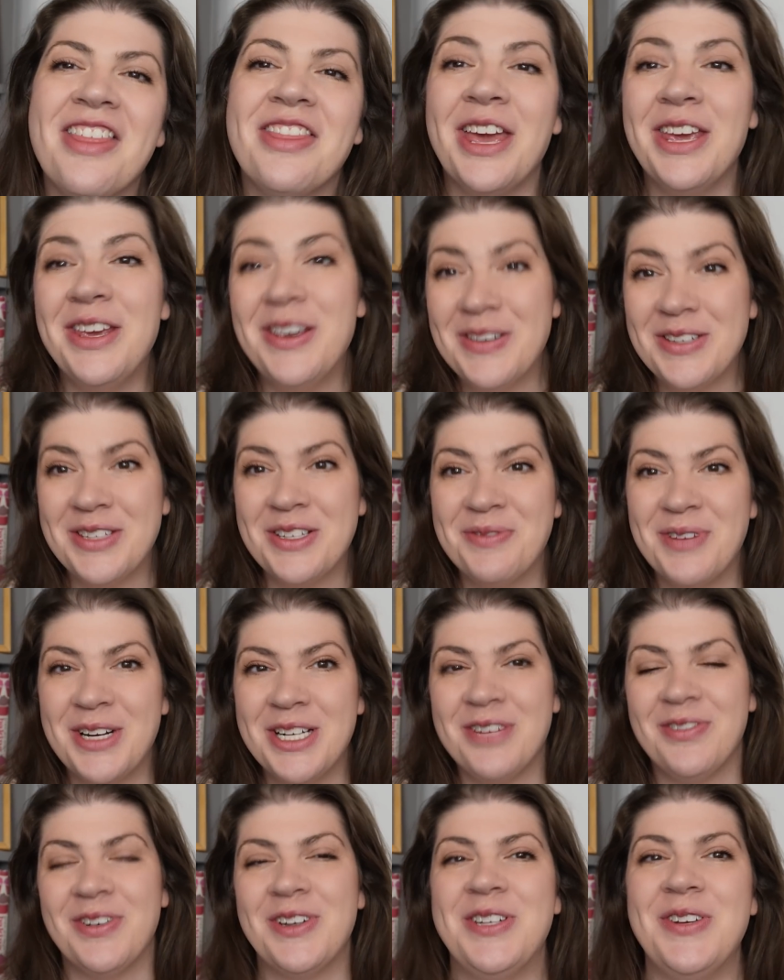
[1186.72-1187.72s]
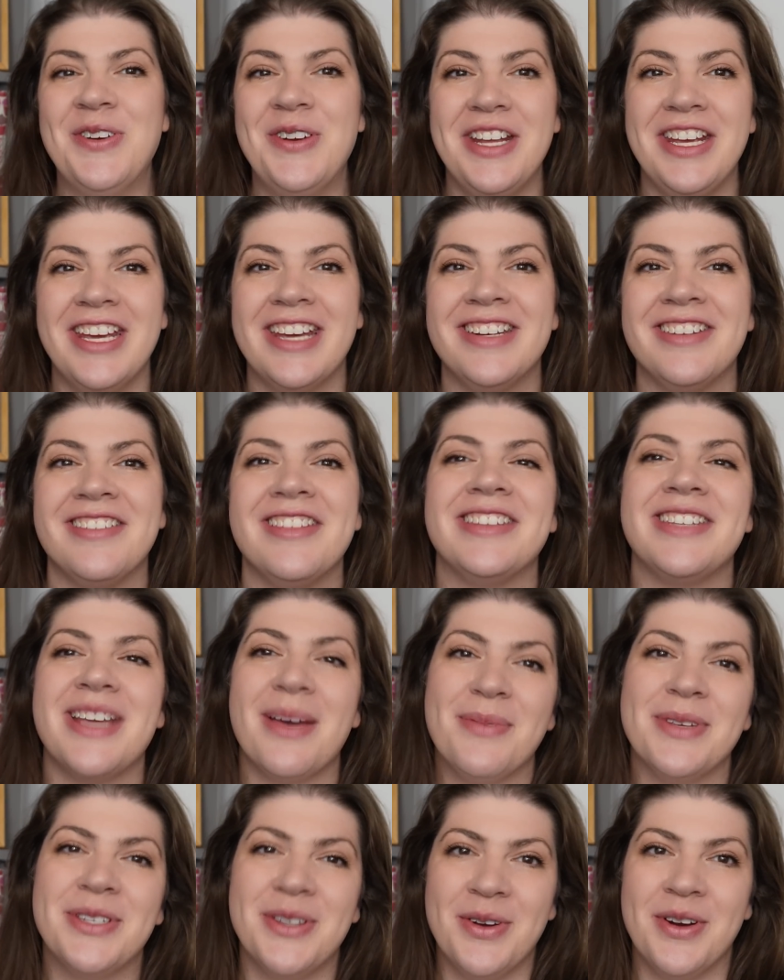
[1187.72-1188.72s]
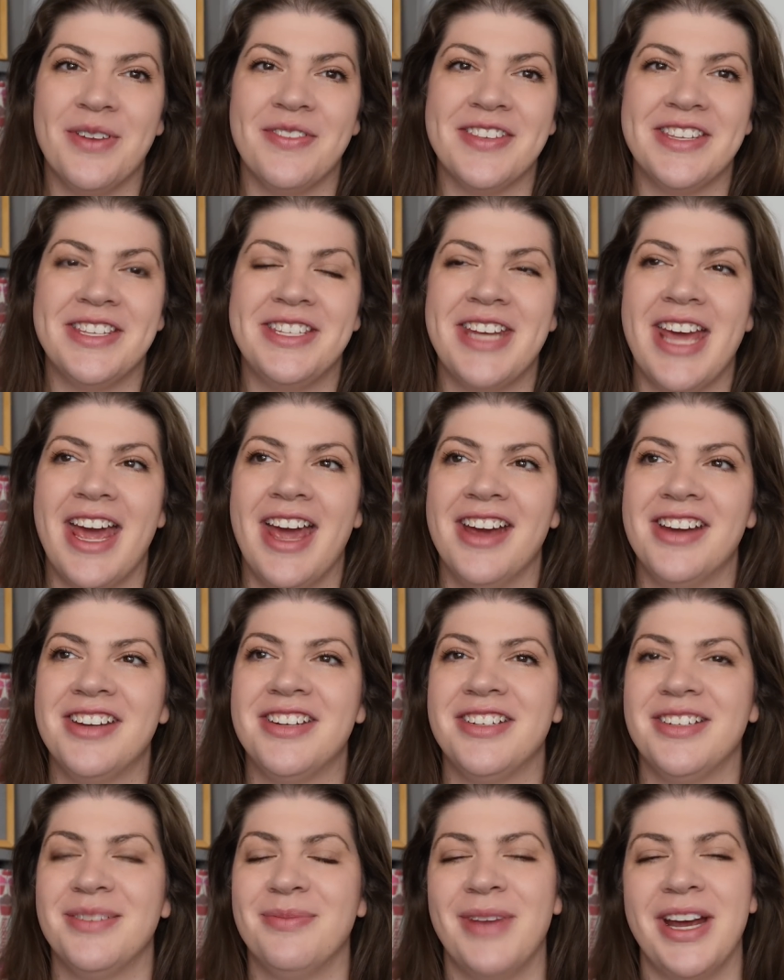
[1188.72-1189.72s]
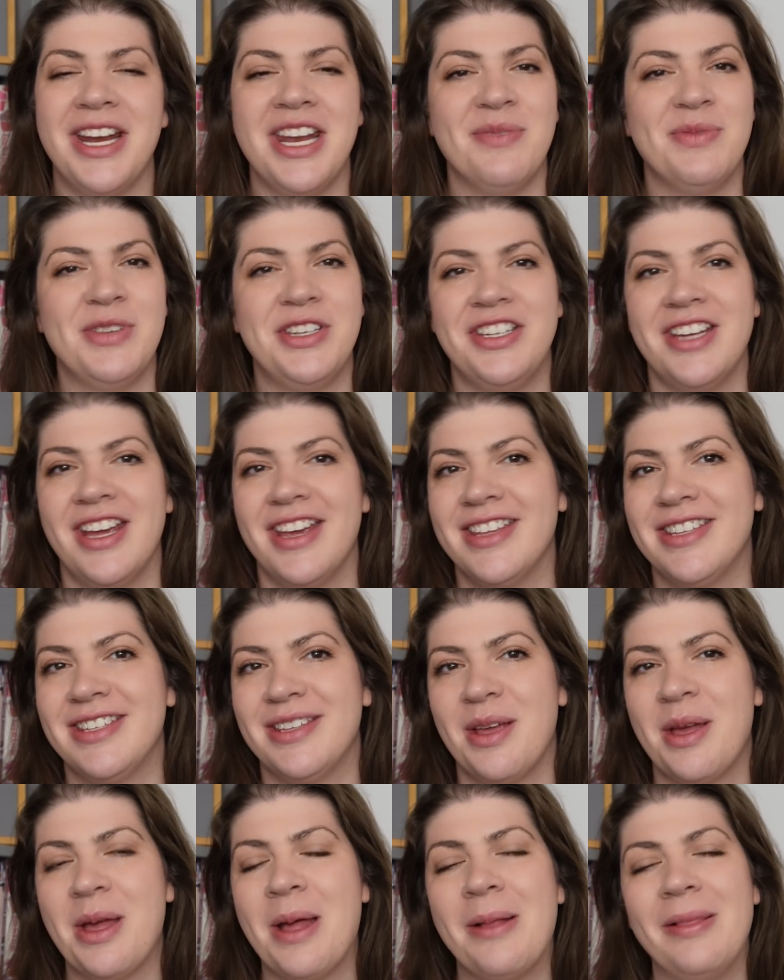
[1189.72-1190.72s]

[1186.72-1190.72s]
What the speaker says: Thank you so much for tuning in to this episode of The Stash. My name is Jess.